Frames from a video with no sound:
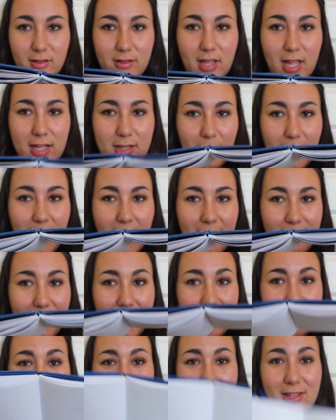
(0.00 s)
That's what I have
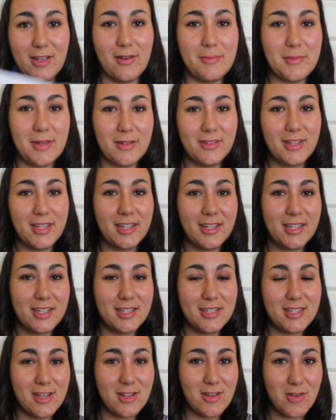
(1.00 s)
left. So I'm definitely going to
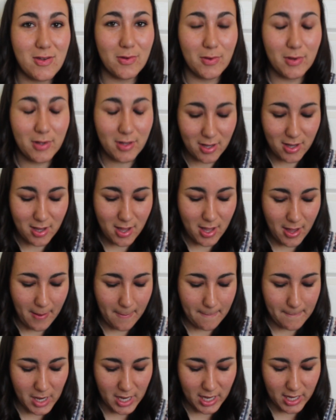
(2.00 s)
continue
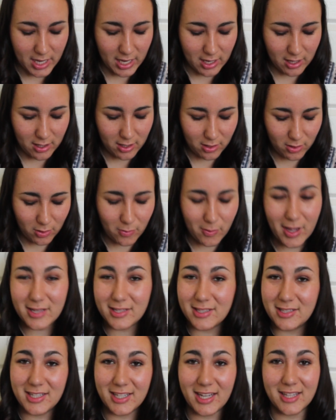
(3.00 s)
my
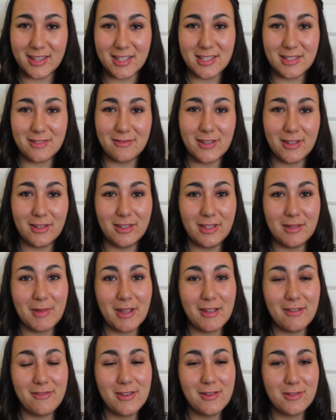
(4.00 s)
quest to get this filled in
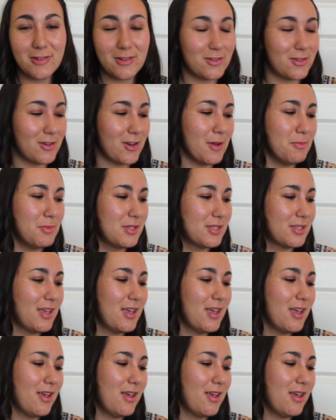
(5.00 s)
my future trips,